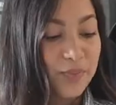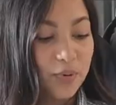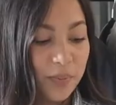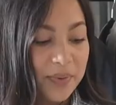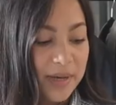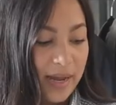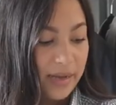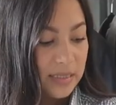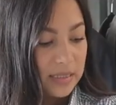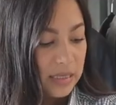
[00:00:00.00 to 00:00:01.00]
Proper
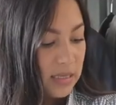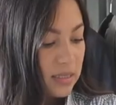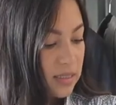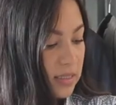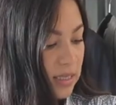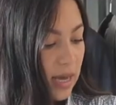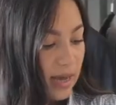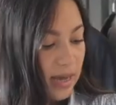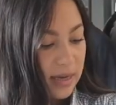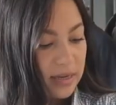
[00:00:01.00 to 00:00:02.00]
90s,
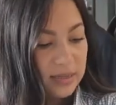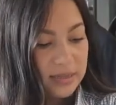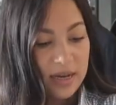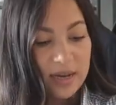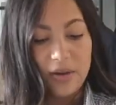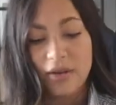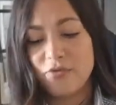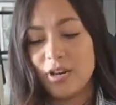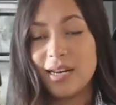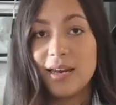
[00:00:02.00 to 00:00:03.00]
and I
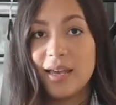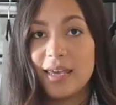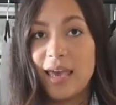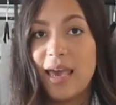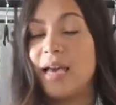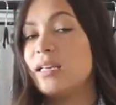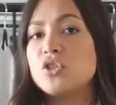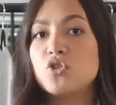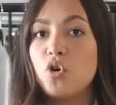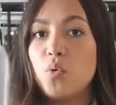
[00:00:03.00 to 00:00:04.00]
really like it. I
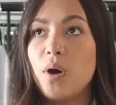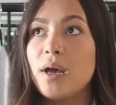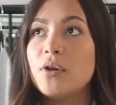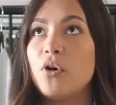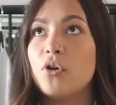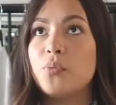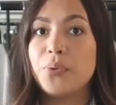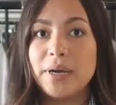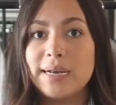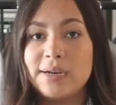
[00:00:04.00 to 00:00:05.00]
saw one on
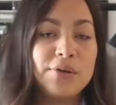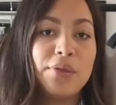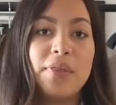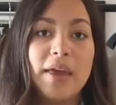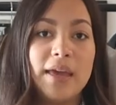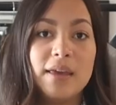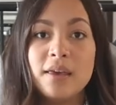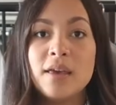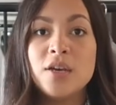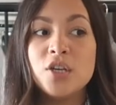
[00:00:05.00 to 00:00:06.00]
Pretty Little
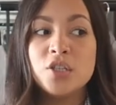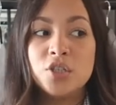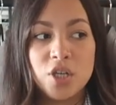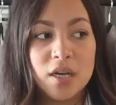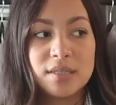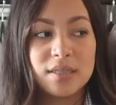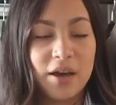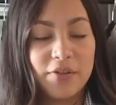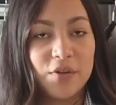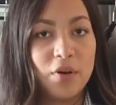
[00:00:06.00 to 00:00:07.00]
Thing just
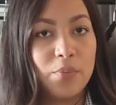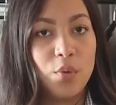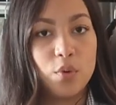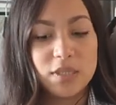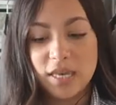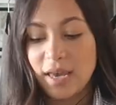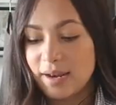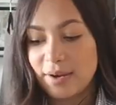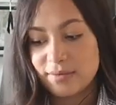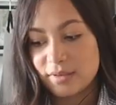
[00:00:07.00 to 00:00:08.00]
after I bought it
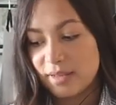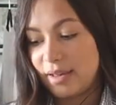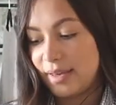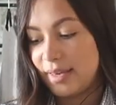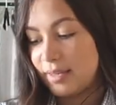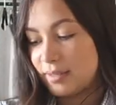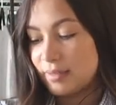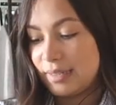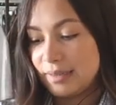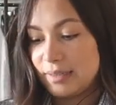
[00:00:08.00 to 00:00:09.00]
and I was like,
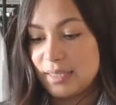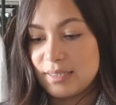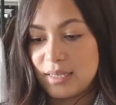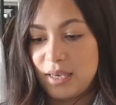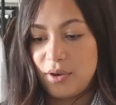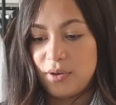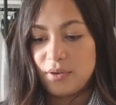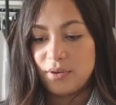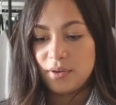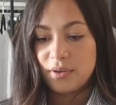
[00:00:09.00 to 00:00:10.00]
that's cute.